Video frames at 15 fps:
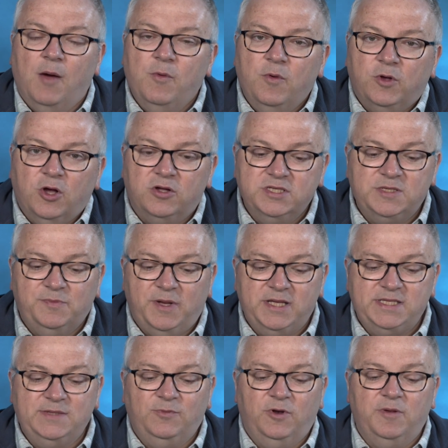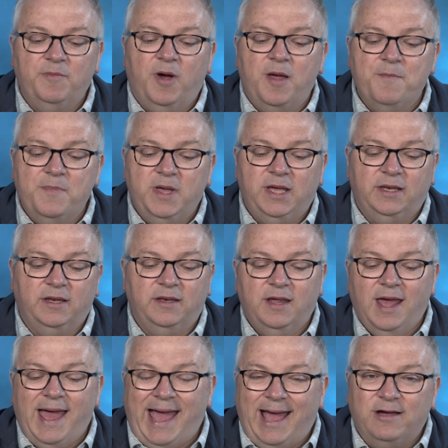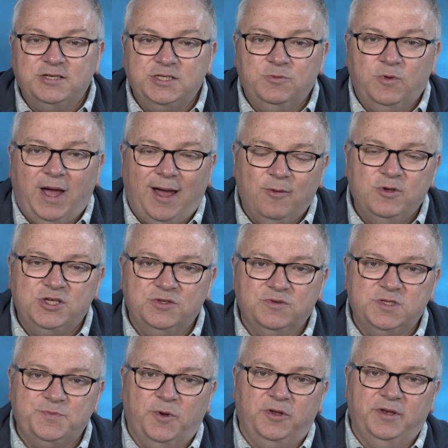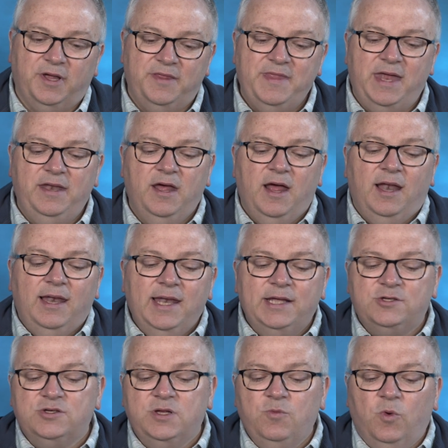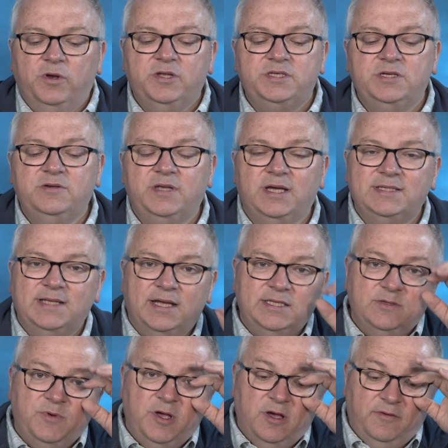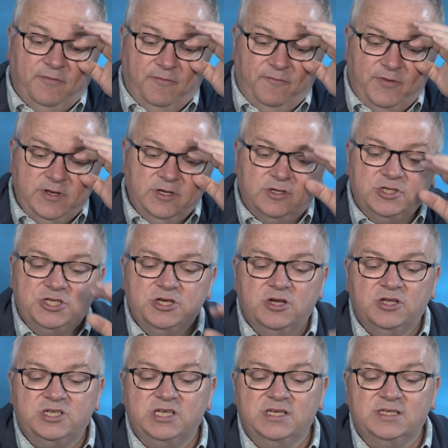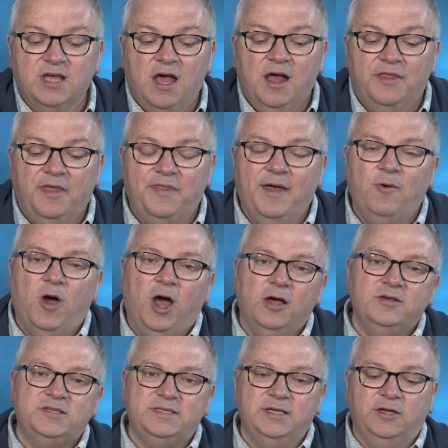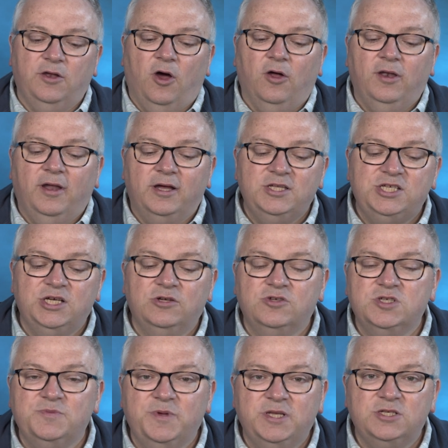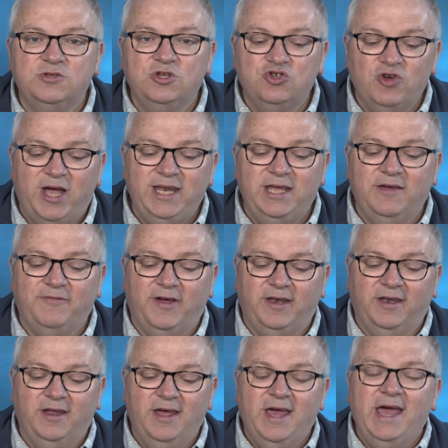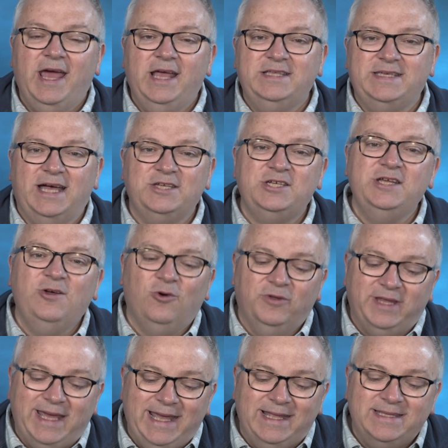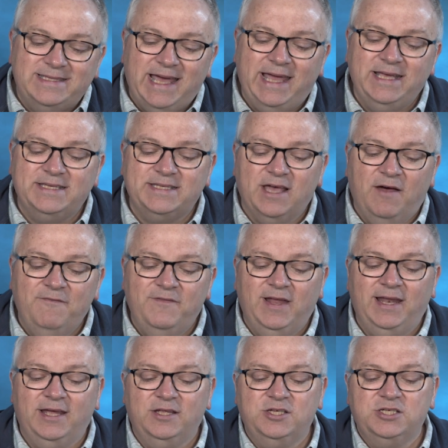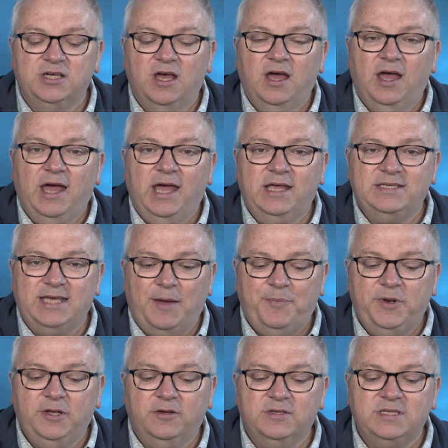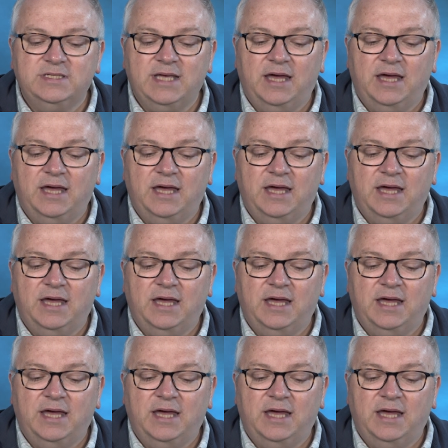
and we were contemplating what it might mean and how, should, how we should respond. And then, literally one or two days later, we heard from Vineyard Churches that they were hosting an online children's ministry training event. It's actually called It Takes a Village. It's happening on